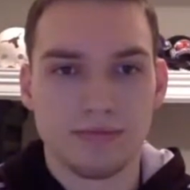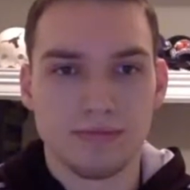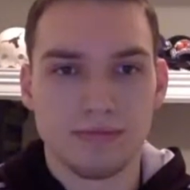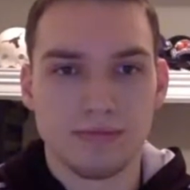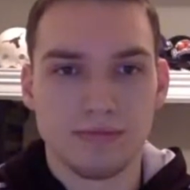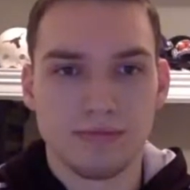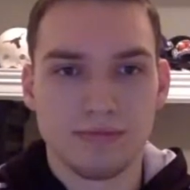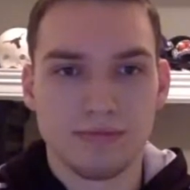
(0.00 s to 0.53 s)

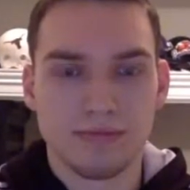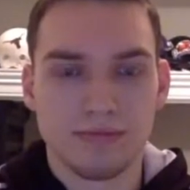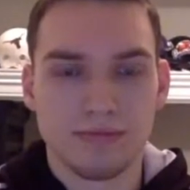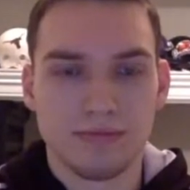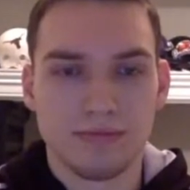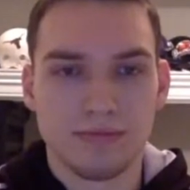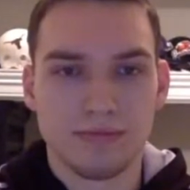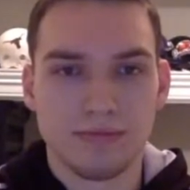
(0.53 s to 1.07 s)

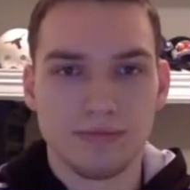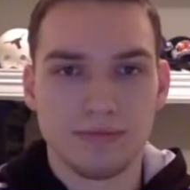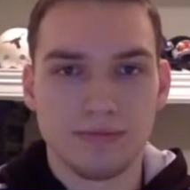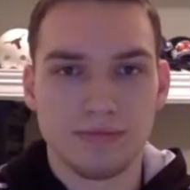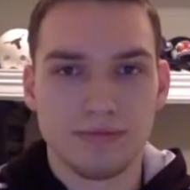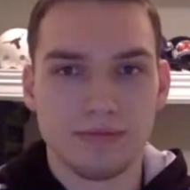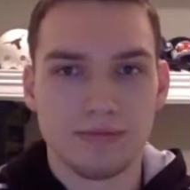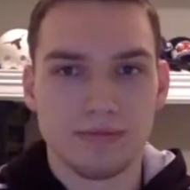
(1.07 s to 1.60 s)

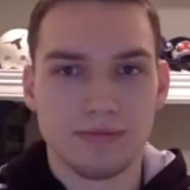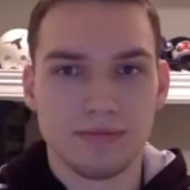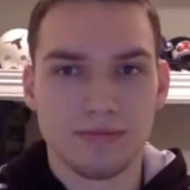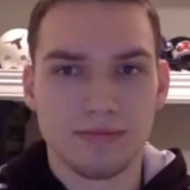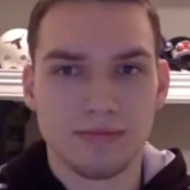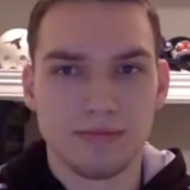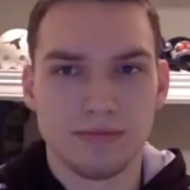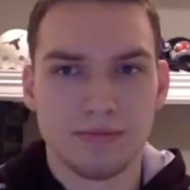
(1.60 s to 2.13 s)

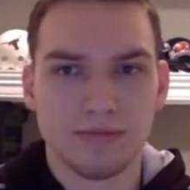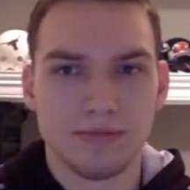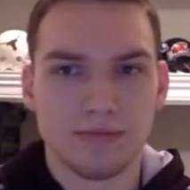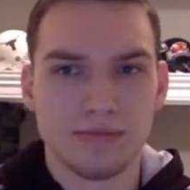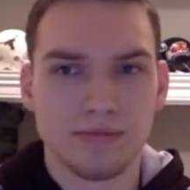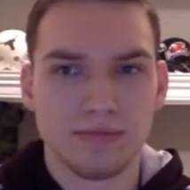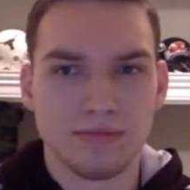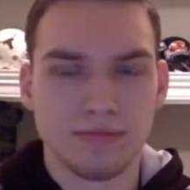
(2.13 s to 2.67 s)

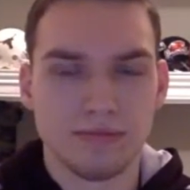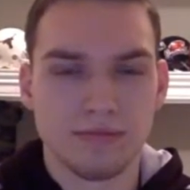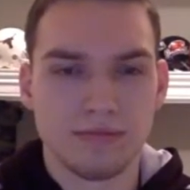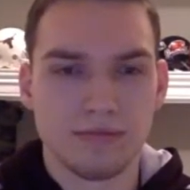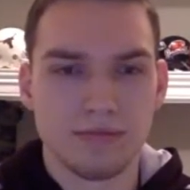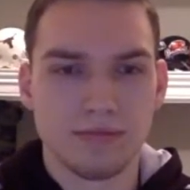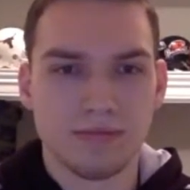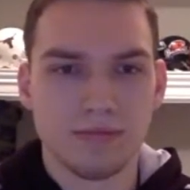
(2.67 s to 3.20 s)

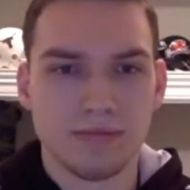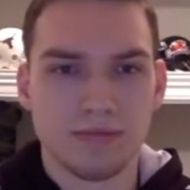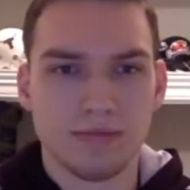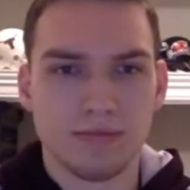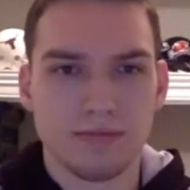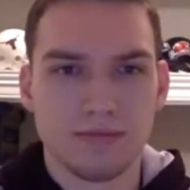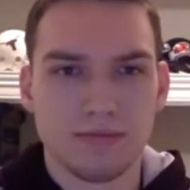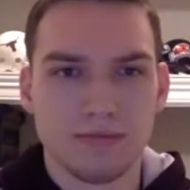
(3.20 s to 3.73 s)

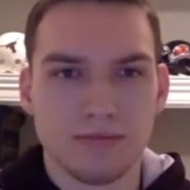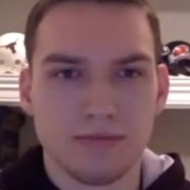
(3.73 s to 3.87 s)
No words are spoken by the person on screen.